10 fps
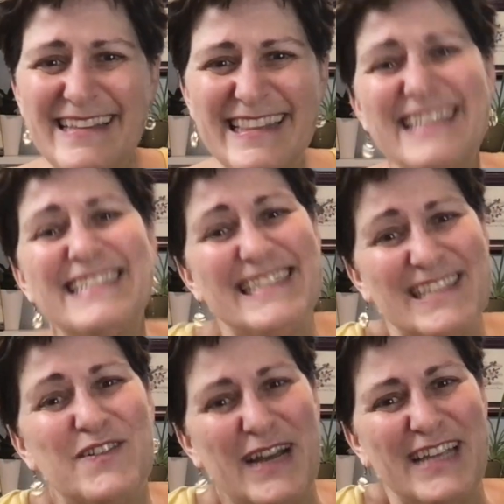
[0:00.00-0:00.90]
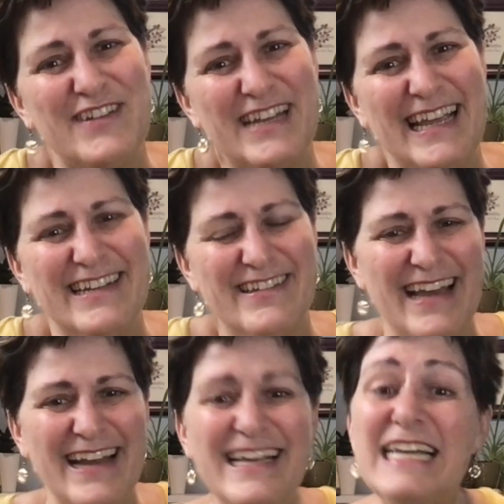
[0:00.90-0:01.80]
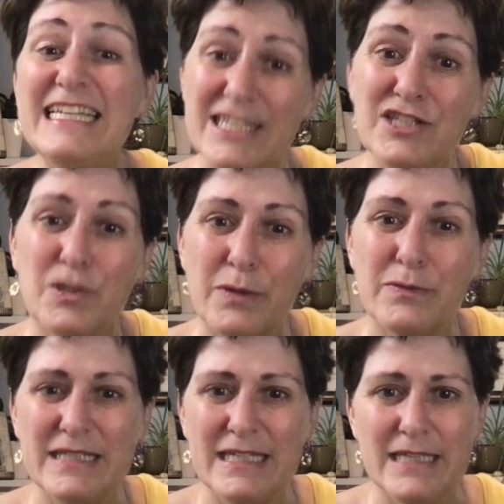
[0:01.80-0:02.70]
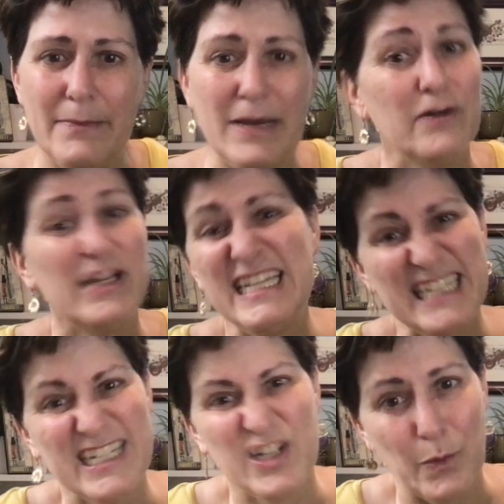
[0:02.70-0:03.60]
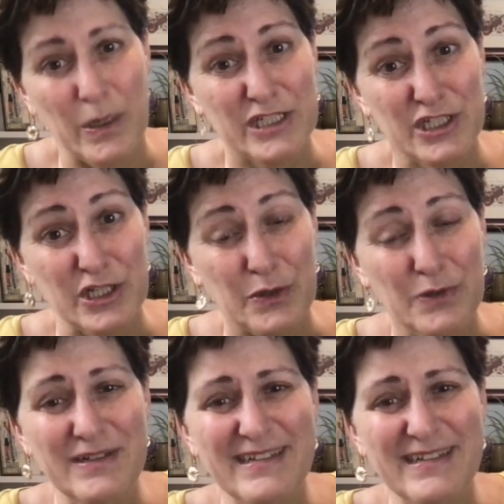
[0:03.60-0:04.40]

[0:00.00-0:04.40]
This is a way you can handle that. His instrument was in timeout. It didn't know what to do.